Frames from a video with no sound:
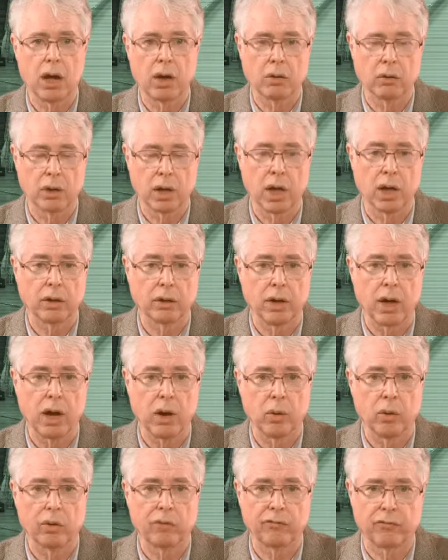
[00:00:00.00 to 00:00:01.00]
down on
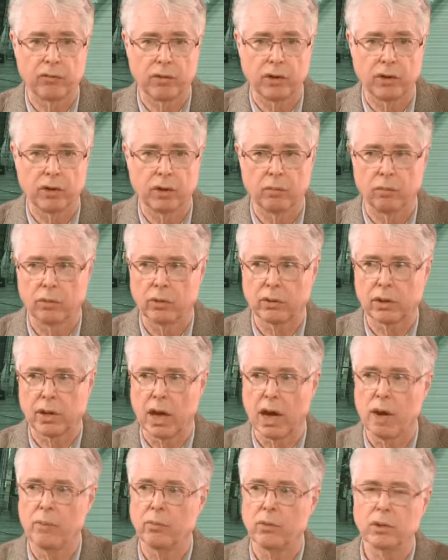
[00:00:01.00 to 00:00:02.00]
our freedom
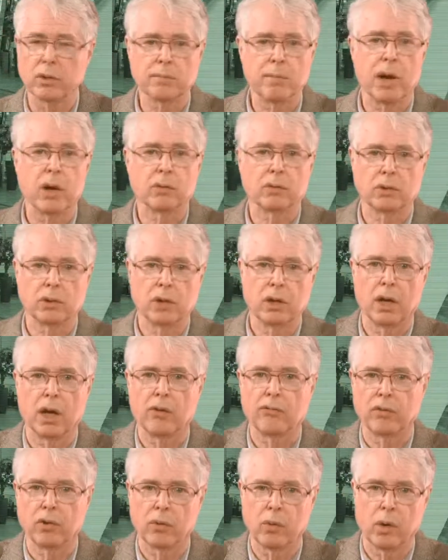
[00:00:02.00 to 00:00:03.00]
with cameras mounted
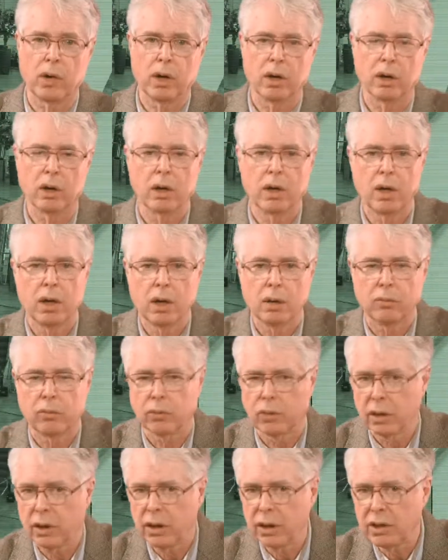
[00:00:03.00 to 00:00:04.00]
everywhere.
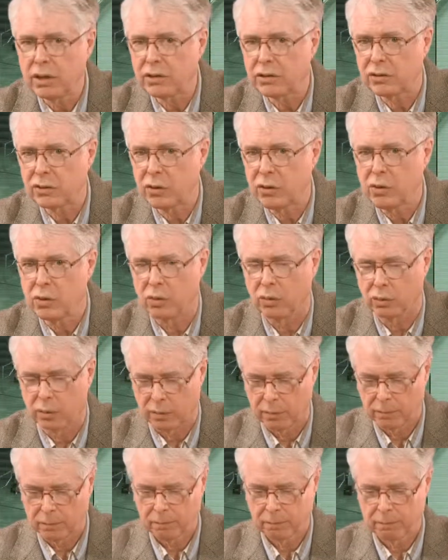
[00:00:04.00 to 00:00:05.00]
Pretty
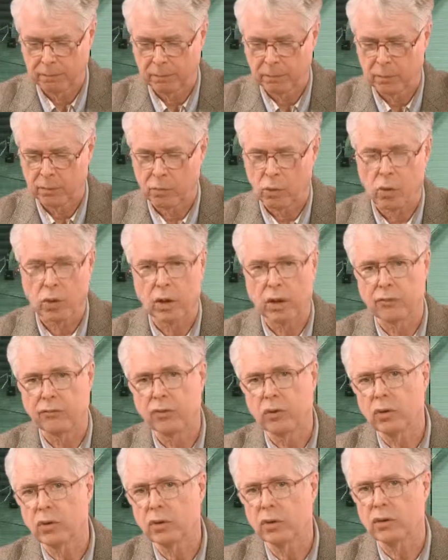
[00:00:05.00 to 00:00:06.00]
soon, boy,
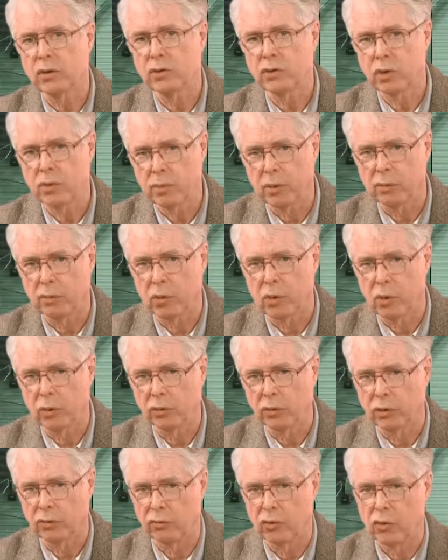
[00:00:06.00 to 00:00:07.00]
if you're at the Super
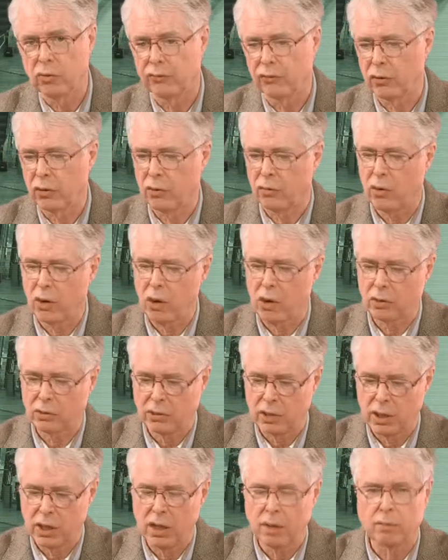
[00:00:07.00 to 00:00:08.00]
Bowl and you root for the
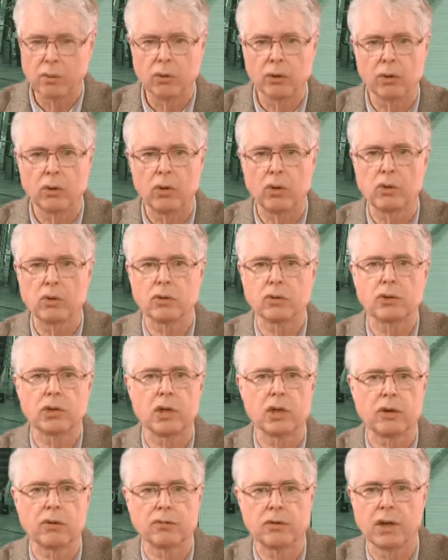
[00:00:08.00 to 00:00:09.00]
wrong team and the local
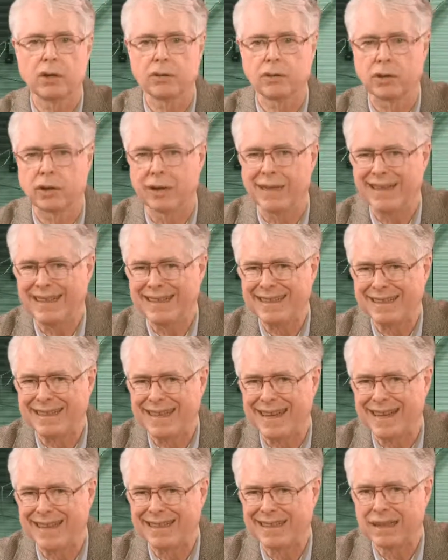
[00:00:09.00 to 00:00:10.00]
sheriff doesn't
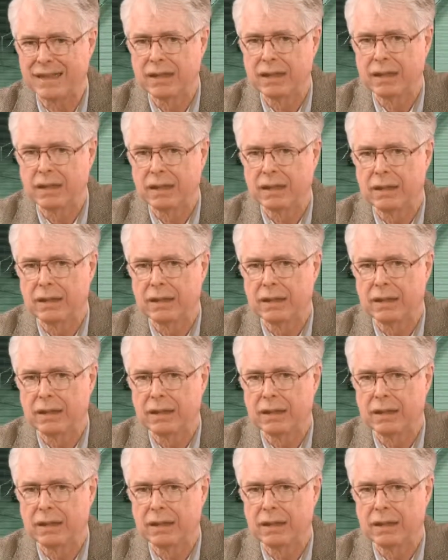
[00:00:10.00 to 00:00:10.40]
like that,